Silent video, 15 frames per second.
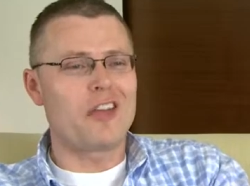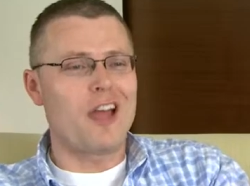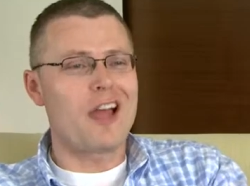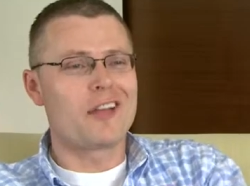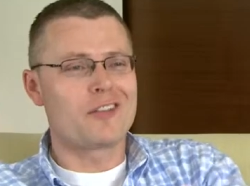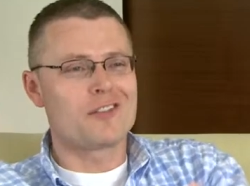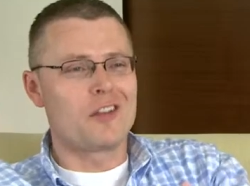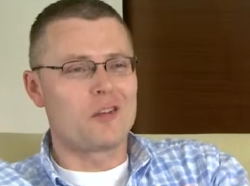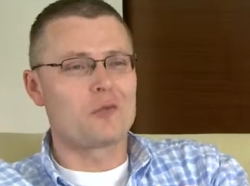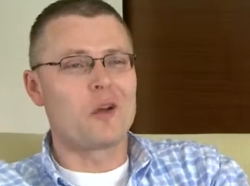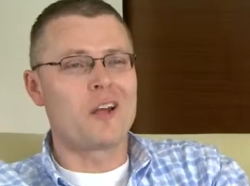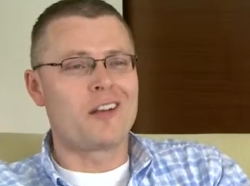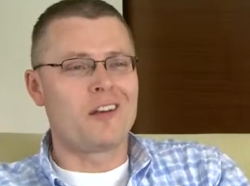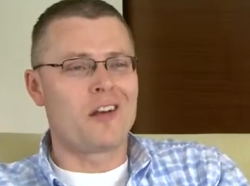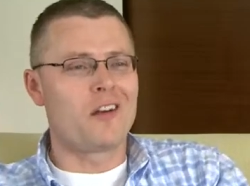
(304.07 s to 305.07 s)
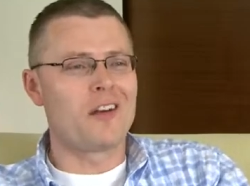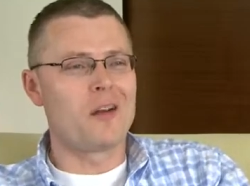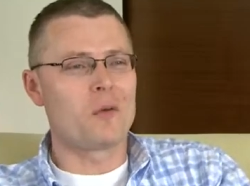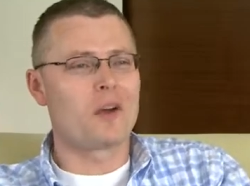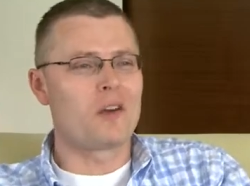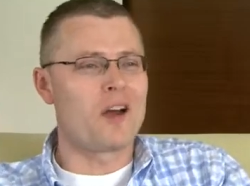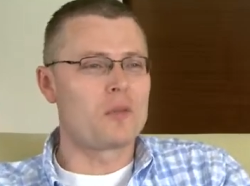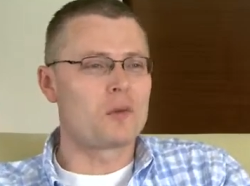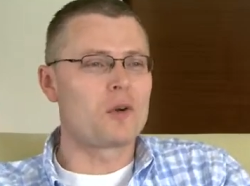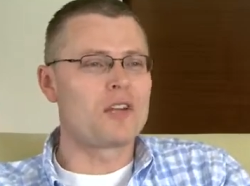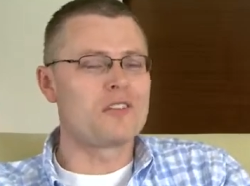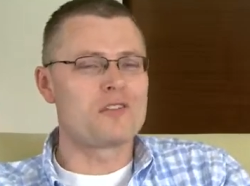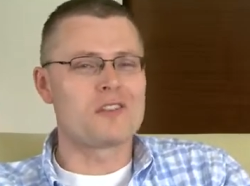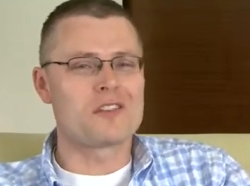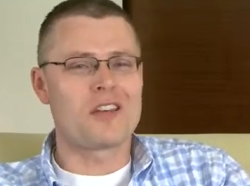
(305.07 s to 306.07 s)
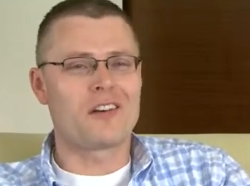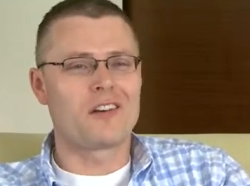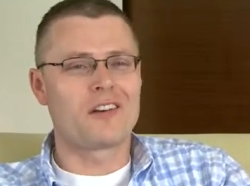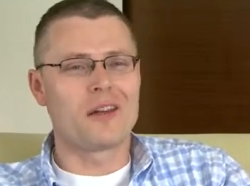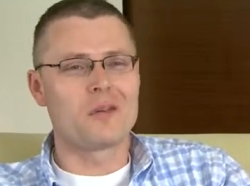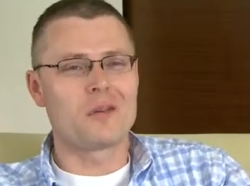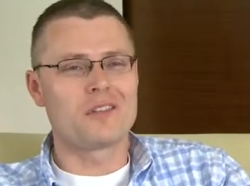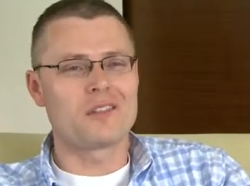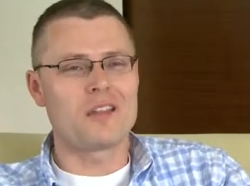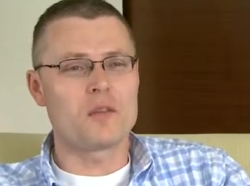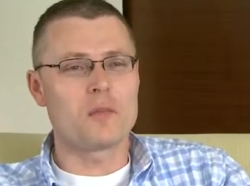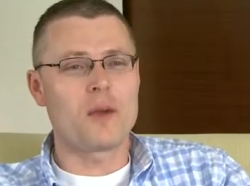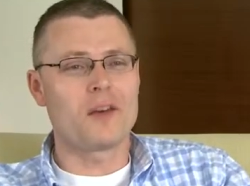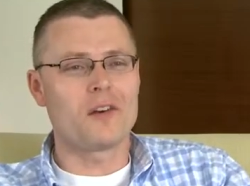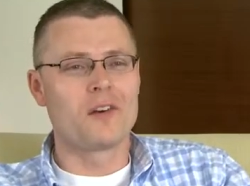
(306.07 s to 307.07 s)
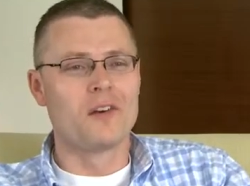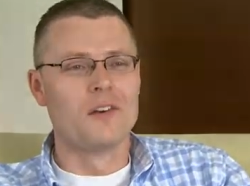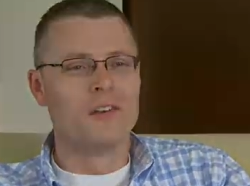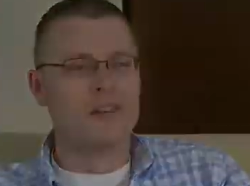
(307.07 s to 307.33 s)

guys that run in our network operations center, I would say the better.